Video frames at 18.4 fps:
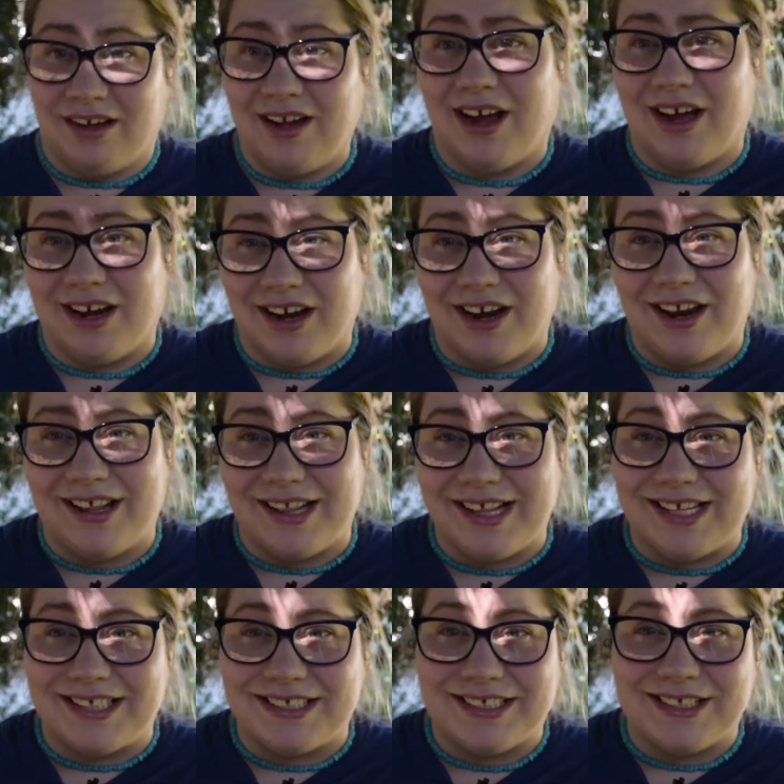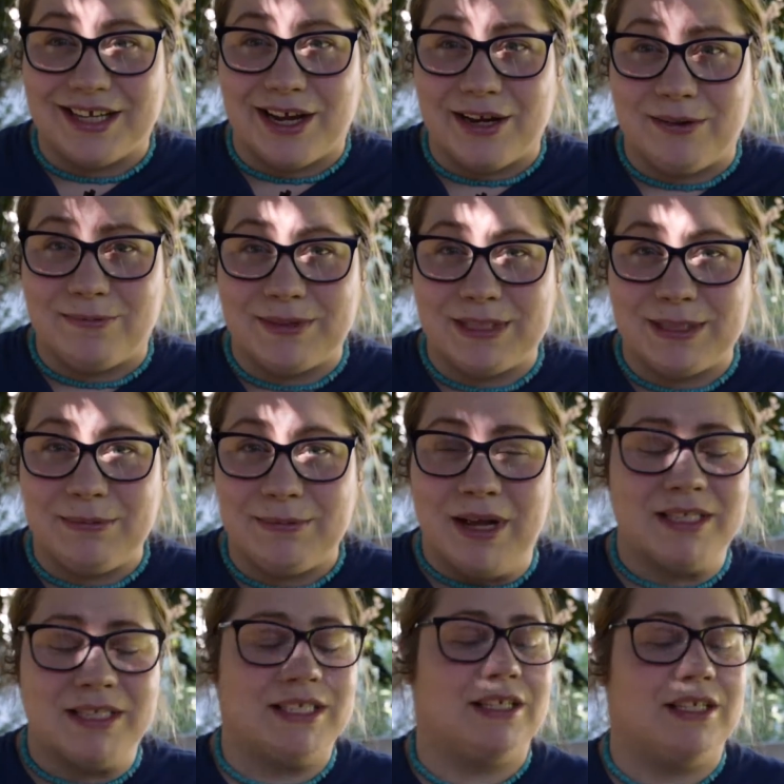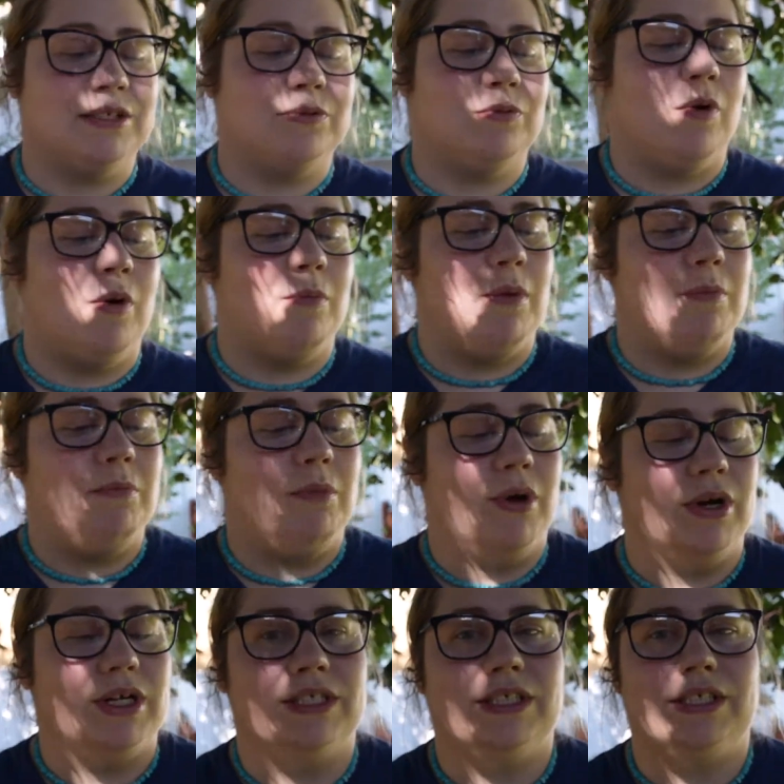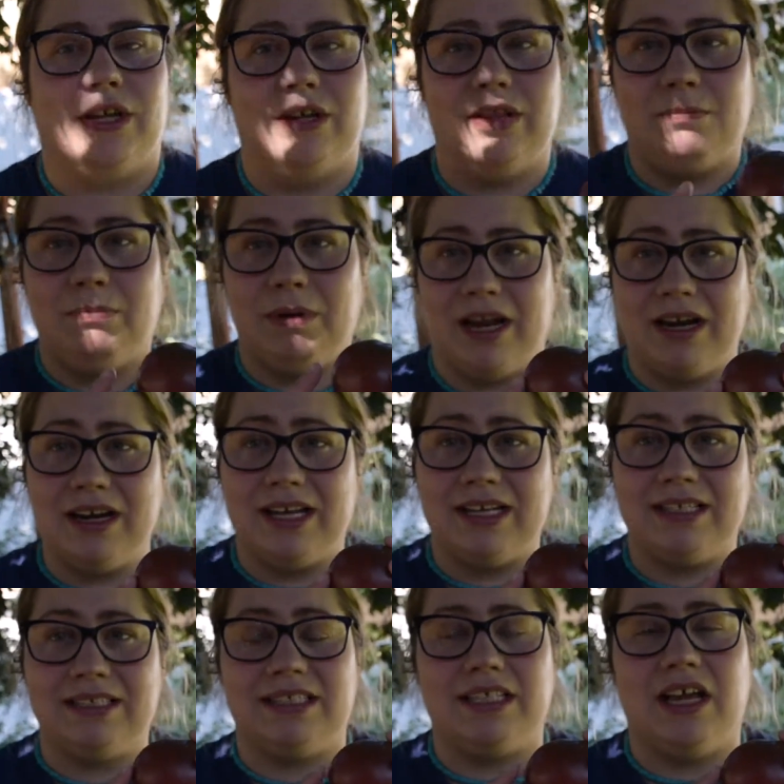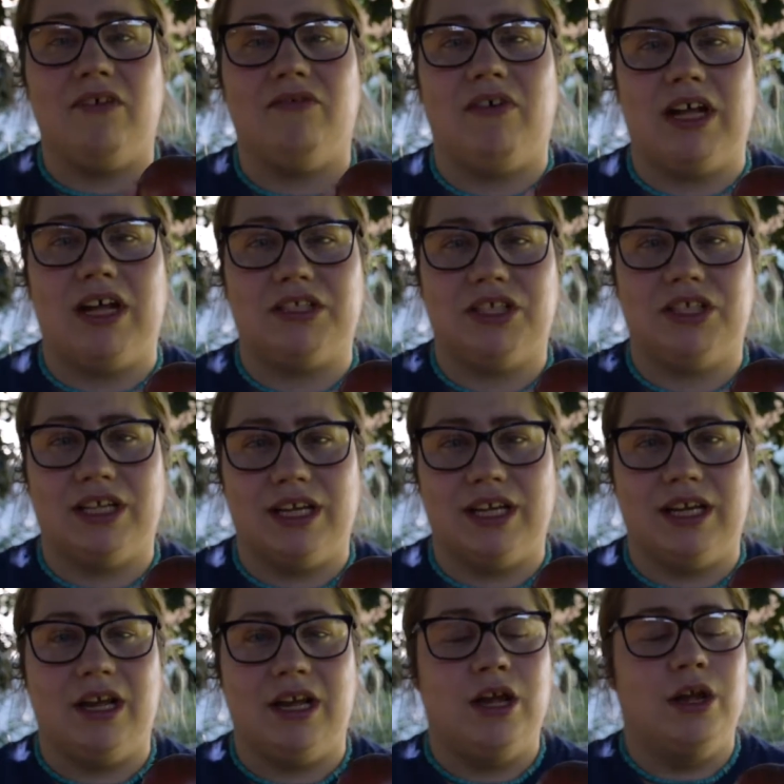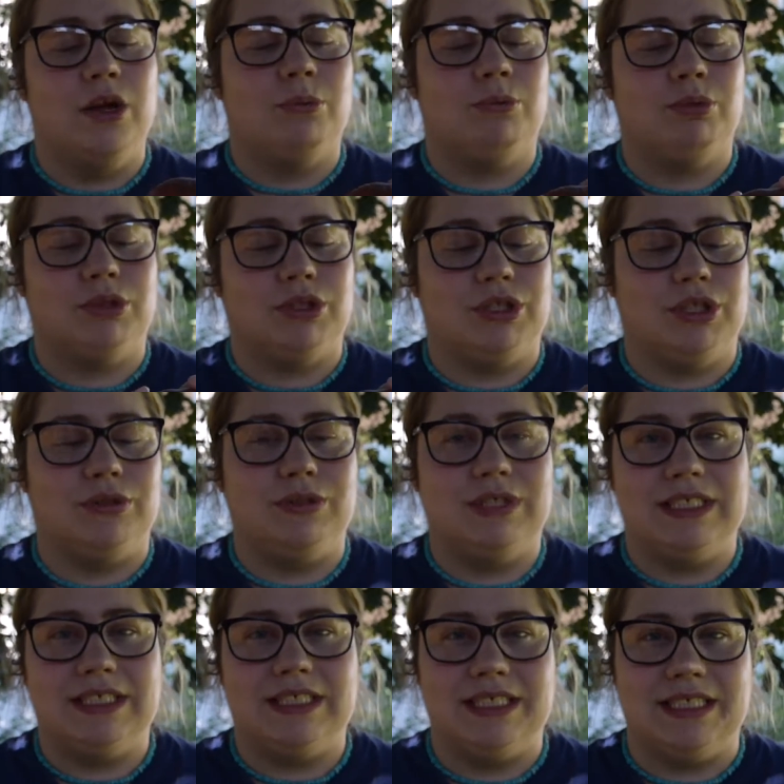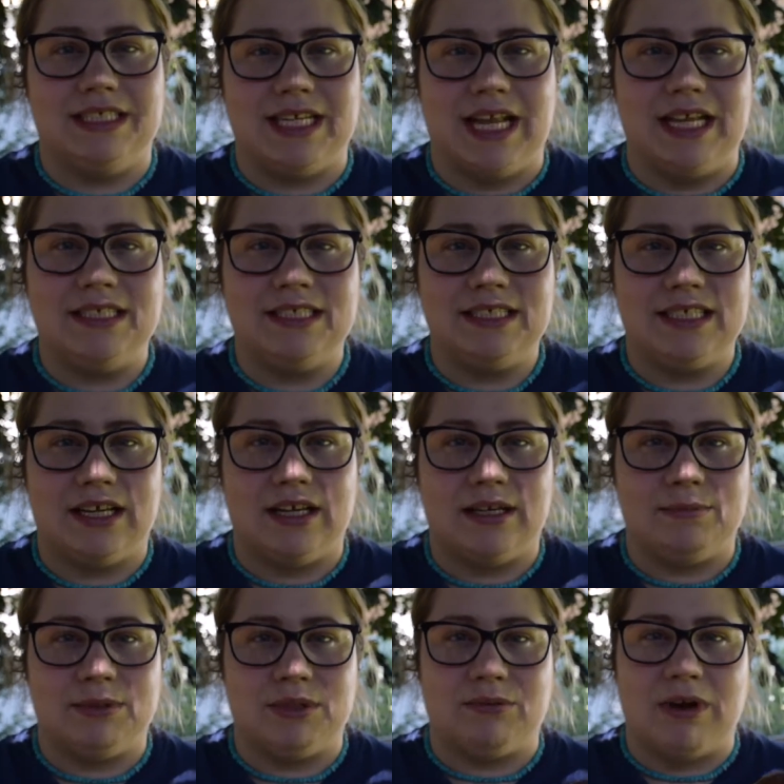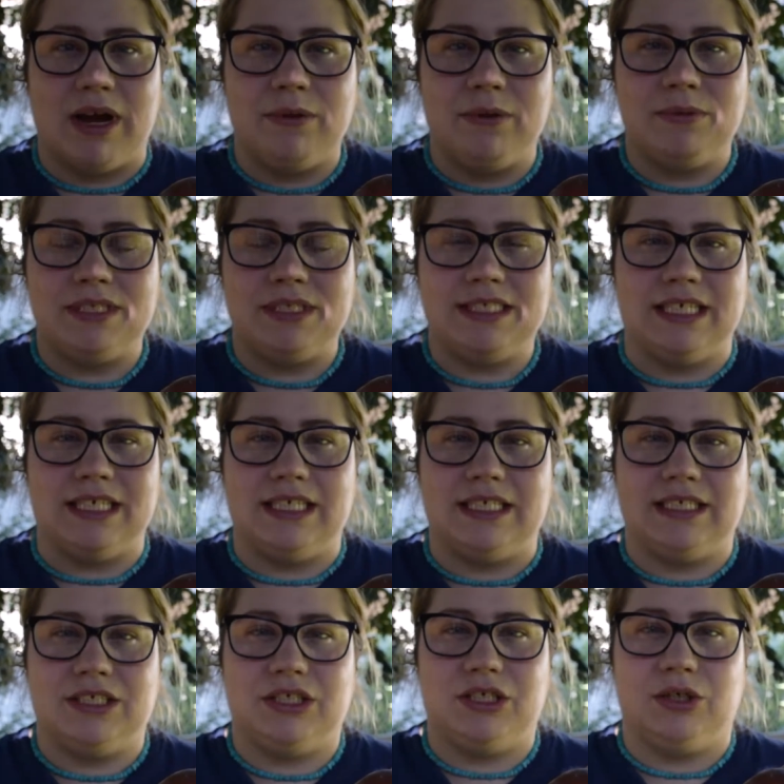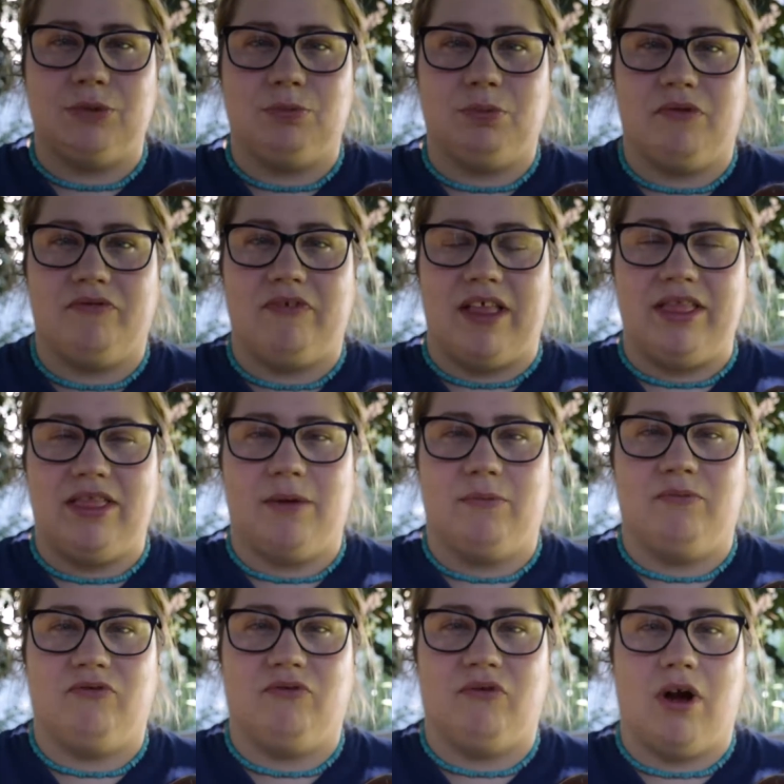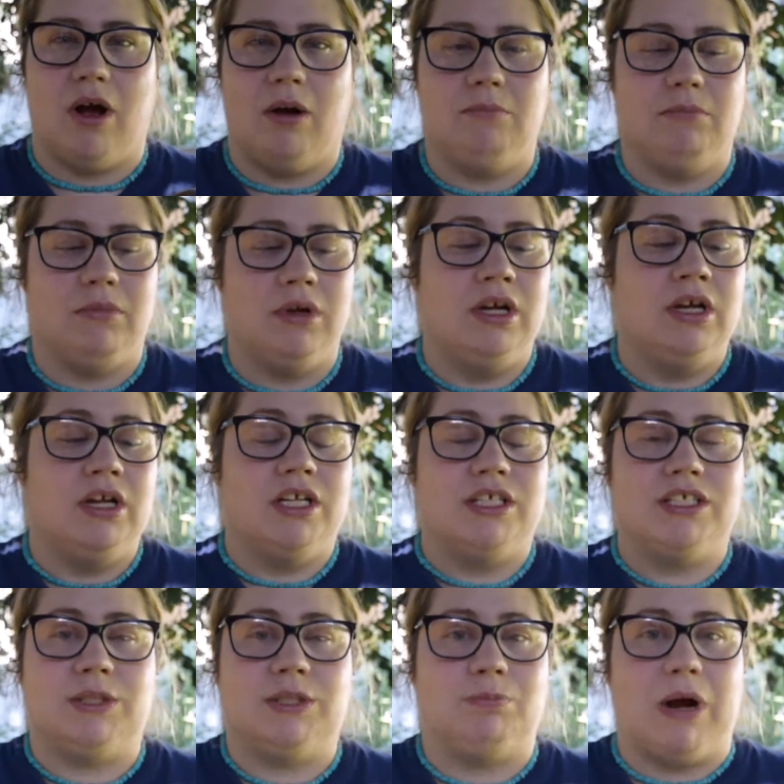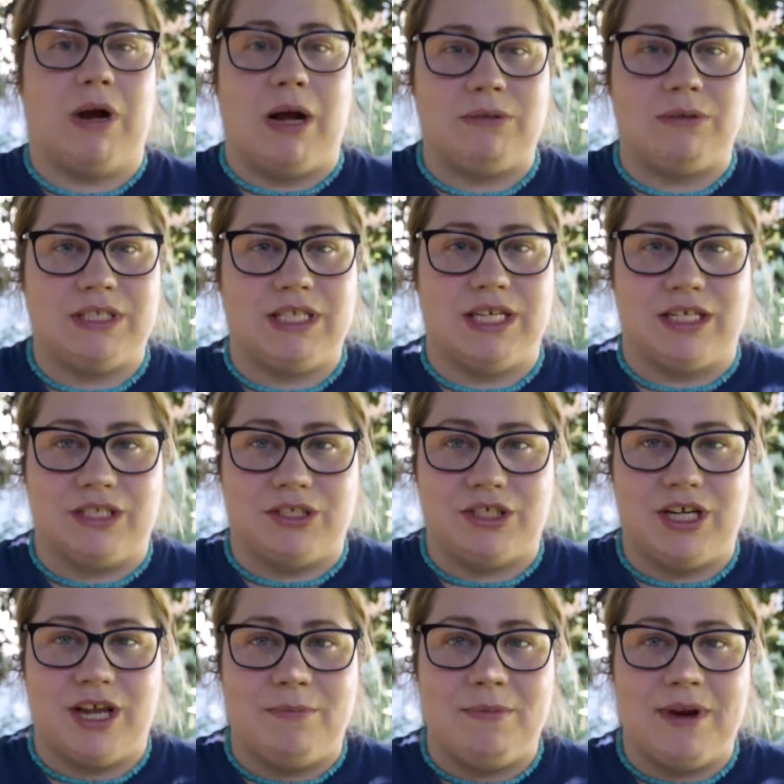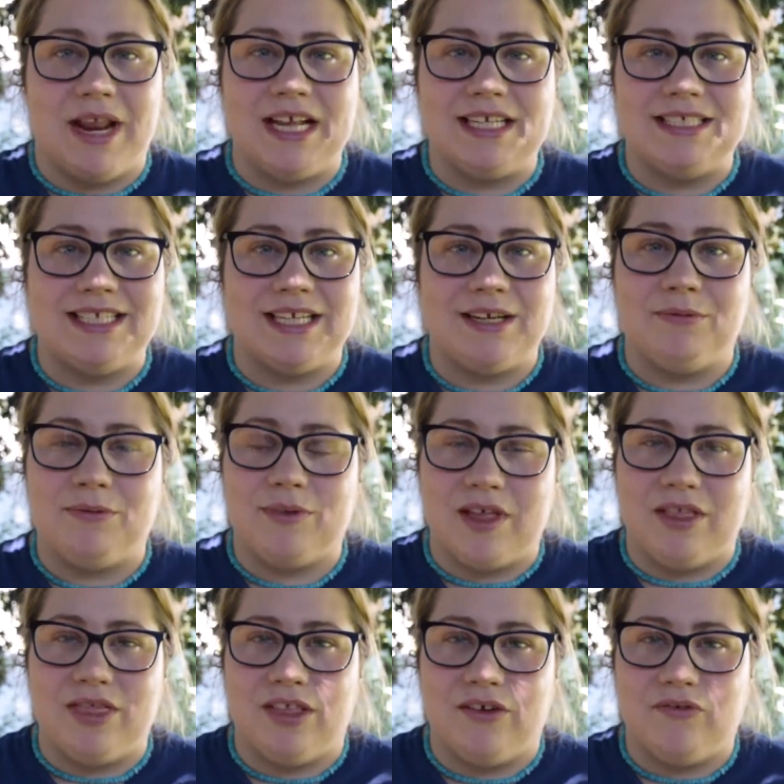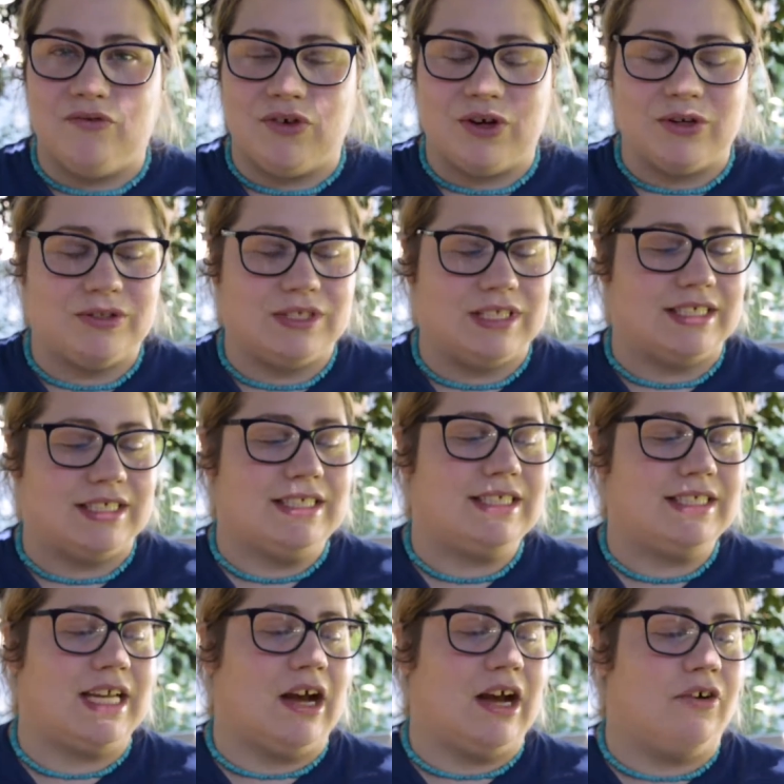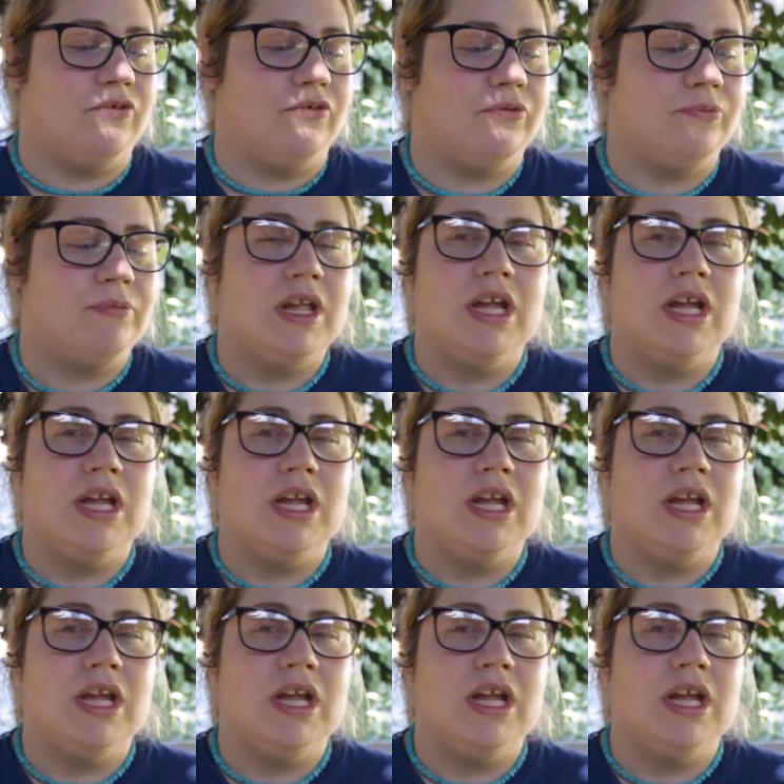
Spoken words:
kind of like the inside of a tomato is warm and moist. So the plant itself actually produces these enzymes around the seed to prevent them from sprouting and germinating within the fruit itself.